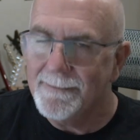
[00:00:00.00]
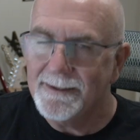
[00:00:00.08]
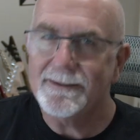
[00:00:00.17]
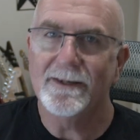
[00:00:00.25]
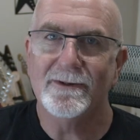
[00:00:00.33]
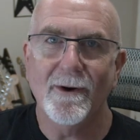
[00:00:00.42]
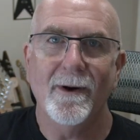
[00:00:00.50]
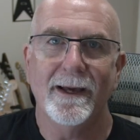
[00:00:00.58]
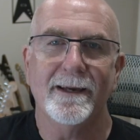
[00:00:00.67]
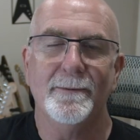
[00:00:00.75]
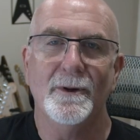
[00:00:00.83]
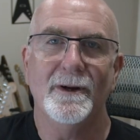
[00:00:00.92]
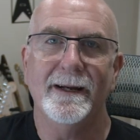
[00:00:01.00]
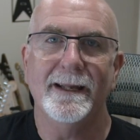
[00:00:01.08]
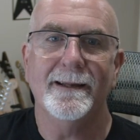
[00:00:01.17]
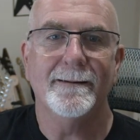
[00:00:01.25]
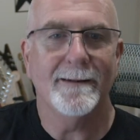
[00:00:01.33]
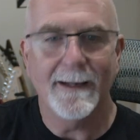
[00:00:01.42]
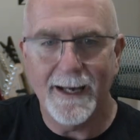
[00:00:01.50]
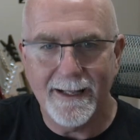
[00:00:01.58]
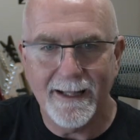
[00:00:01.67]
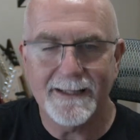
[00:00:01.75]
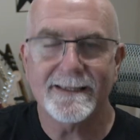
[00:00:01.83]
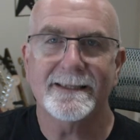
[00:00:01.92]
It's a dying community.
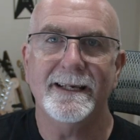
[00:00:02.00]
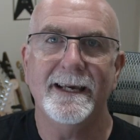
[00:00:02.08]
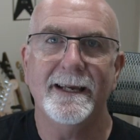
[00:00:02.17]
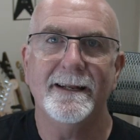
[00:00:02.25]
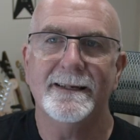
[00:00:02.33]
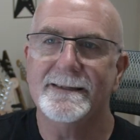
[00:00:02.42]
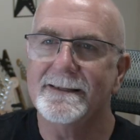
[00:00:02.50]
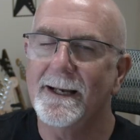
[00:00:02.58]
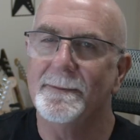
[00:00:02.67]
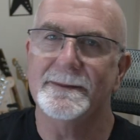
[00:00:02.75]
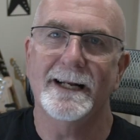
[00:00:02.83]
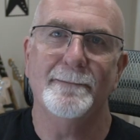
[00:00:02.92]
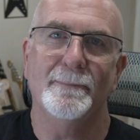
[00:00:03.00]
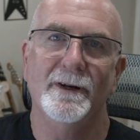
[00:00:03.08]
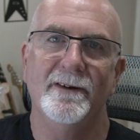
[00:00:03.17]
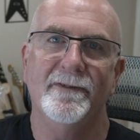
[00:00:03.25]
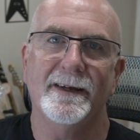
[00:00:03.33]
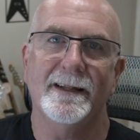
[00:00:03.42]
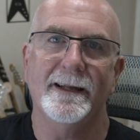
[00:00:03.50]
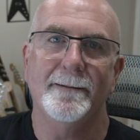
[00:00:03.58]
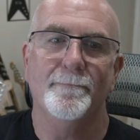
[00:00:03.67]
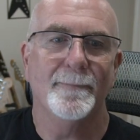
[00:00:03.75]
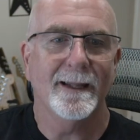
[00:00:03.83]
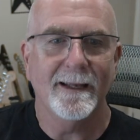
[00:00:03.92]
And that scene sums it up perfectly
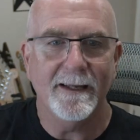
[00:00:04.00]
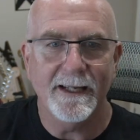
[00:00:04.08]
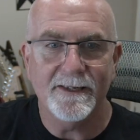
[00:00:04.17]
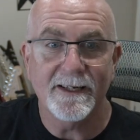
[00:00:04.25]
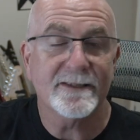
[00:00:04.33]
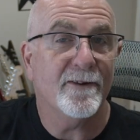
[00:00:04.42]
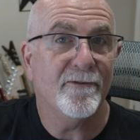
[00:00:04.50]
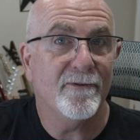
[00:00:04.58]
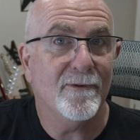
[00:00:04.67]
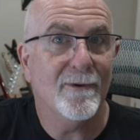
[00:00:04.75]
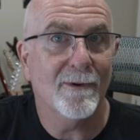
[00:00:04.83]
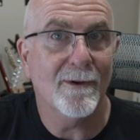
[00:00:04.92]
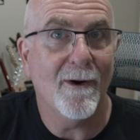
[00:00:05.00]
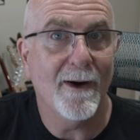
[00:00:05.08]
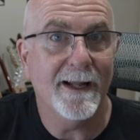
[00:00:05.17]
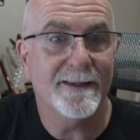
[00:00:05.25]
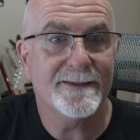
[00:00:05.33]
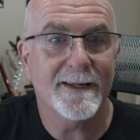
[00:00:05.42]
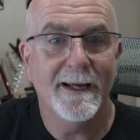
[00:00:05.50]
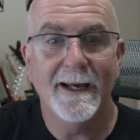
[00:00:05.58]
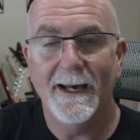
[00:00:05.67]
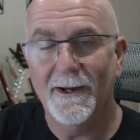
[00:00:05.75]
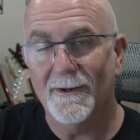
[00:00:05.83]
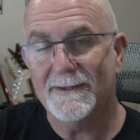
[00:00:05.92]
in just a few lines.
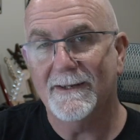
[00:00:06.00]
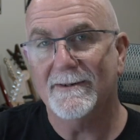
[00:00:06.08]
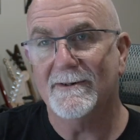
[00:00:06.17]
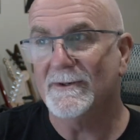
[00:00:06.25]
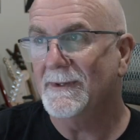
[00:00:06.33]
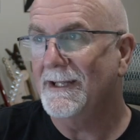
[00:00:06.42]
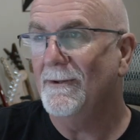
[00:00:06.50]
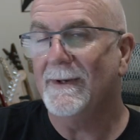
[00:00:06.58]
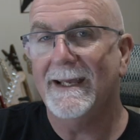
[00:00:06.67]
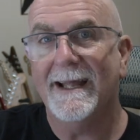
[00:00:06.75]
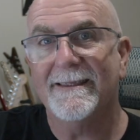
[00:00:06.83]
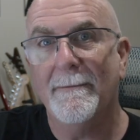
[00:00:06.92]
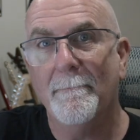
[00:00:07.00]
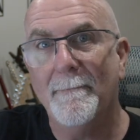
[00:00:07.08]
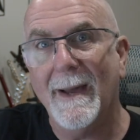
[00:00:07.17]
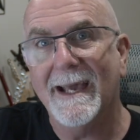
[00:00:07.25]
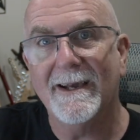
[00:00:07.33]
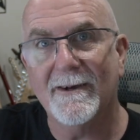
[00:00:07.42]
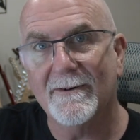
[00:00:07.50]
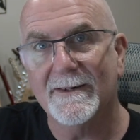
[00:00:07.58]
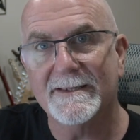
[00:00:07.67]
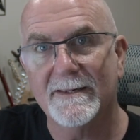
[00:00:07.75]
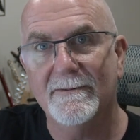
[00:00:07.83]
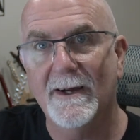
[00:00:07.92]
It also tells you what they're looking at, the bank
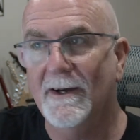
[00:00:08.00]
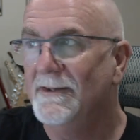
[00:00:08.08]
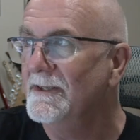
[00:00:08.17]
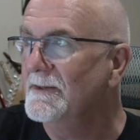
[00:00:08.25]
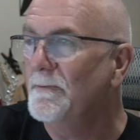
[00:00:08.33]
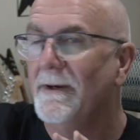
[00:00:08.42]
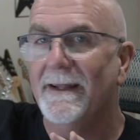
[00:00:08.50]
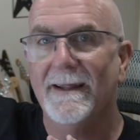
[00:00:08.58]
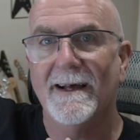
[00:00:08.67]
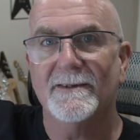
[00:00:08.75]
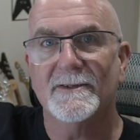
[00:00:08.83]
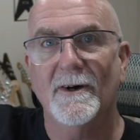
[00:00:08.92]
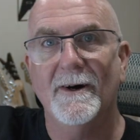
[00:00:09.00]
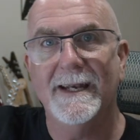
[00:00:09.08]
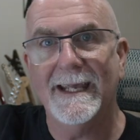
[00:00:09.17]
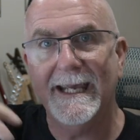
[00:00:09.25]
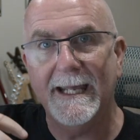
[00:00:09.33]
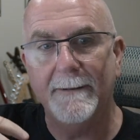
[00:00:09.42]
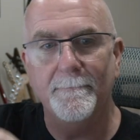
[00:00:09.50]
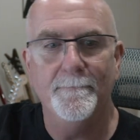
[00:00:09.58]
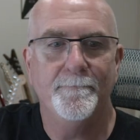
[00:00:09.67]
across the road. So it's bringing the outside in.